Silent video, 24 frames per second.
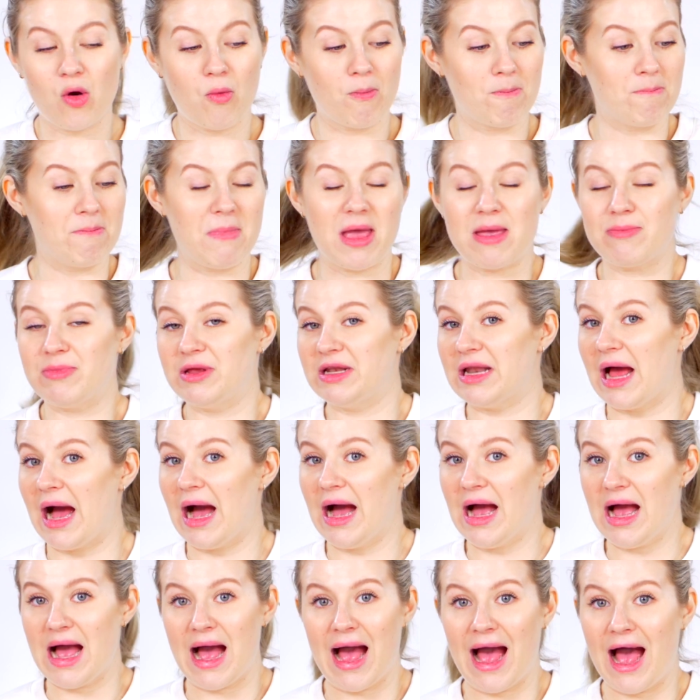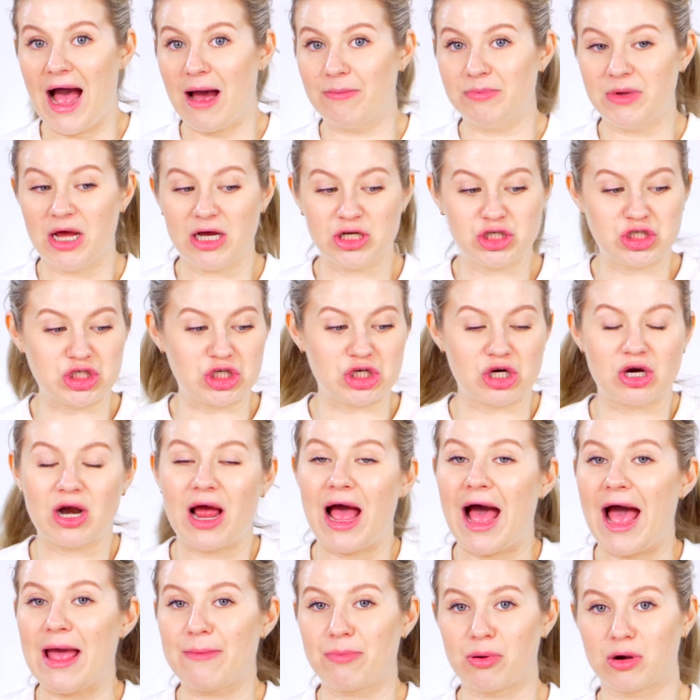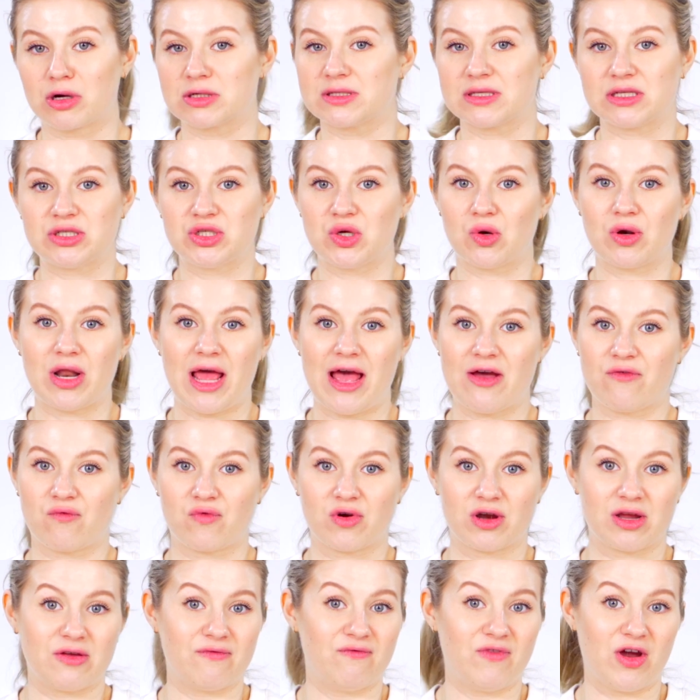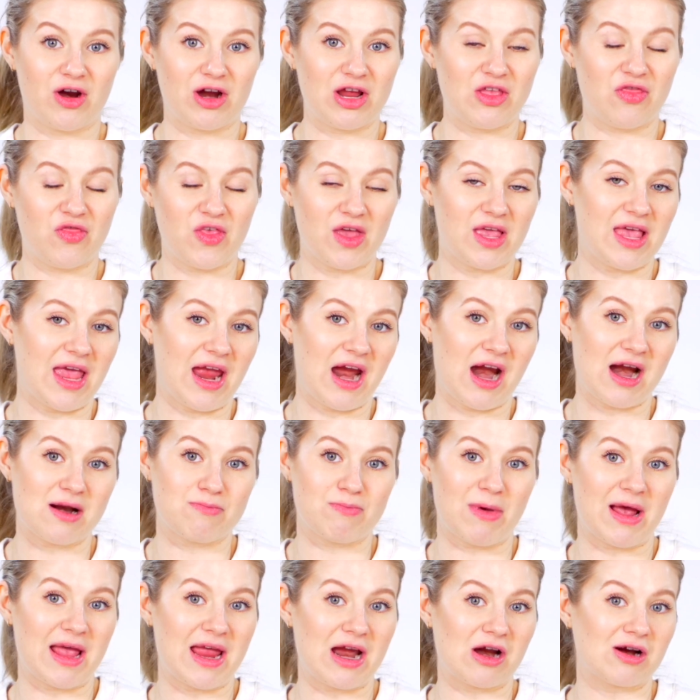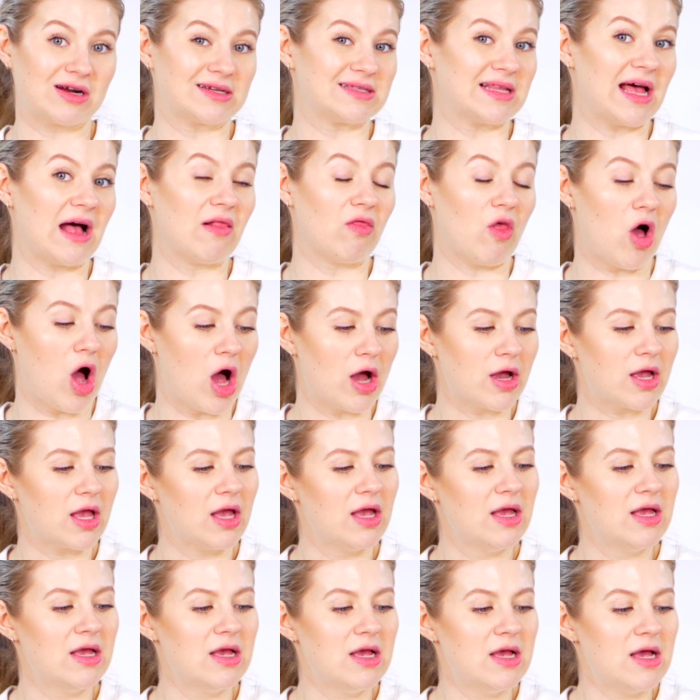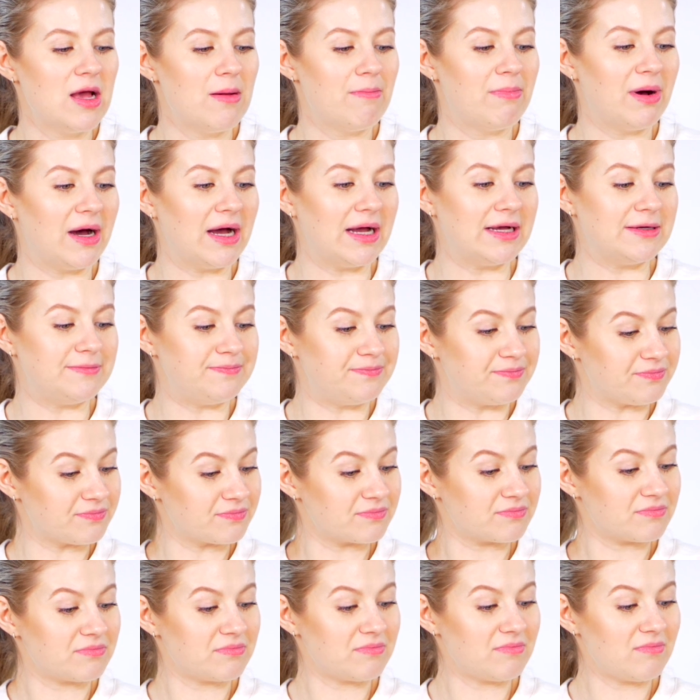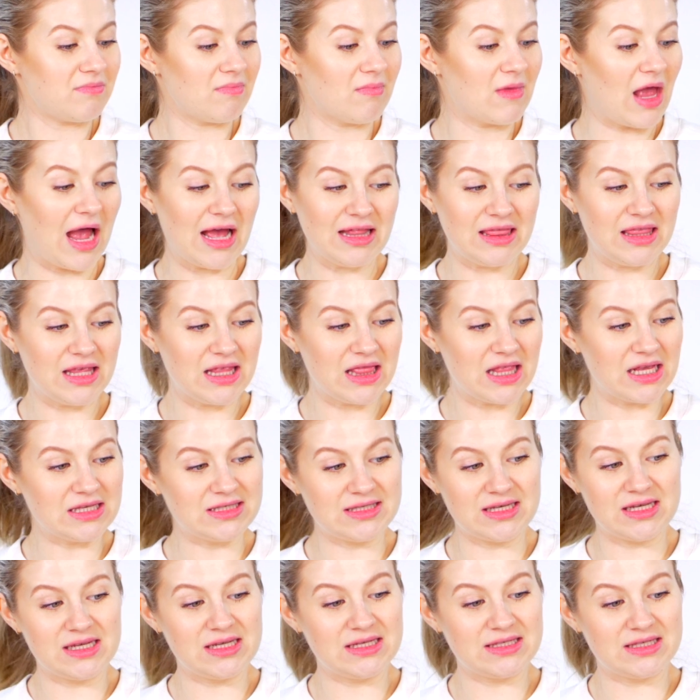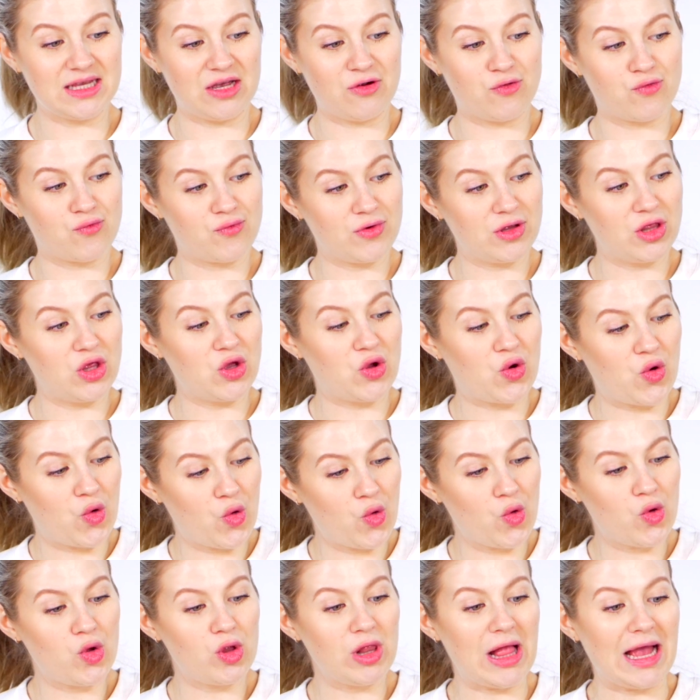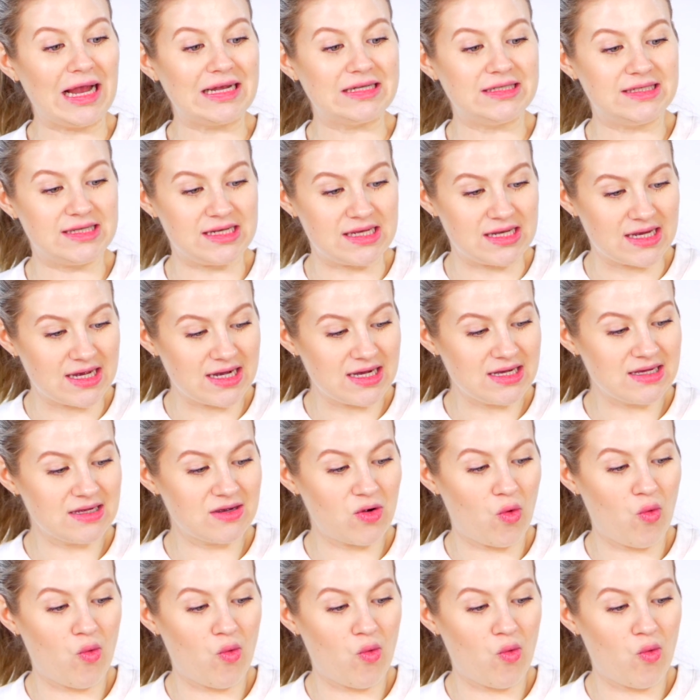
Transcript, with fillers: Maybe not. I'm not sure. I personally don't have very thick hair and my hair is not long, but I think this is a really cool idea.